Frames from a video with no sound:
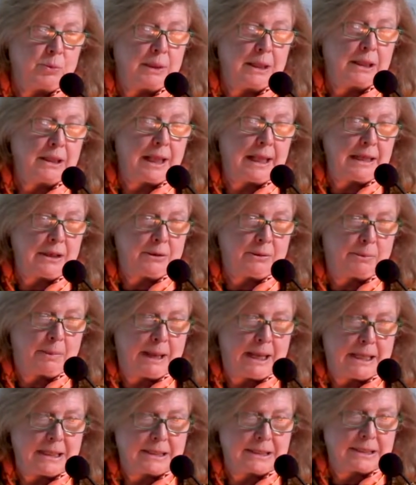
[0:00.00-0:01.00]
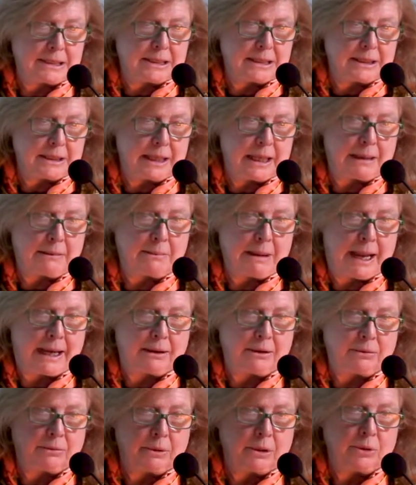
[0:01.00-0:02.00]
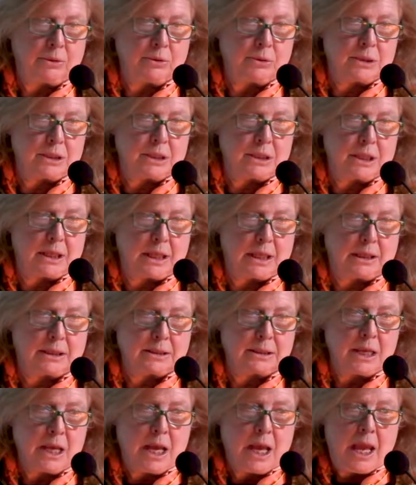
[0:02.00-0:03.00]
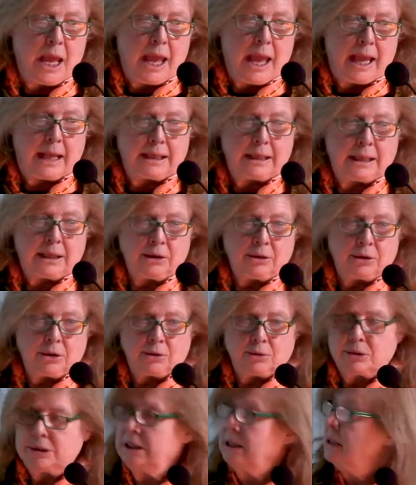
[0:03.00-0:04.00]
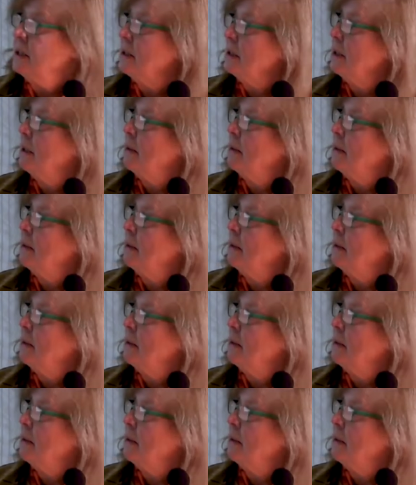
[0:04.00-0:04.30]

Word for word: with lighter pastes and like macaroons and things. And here you see as a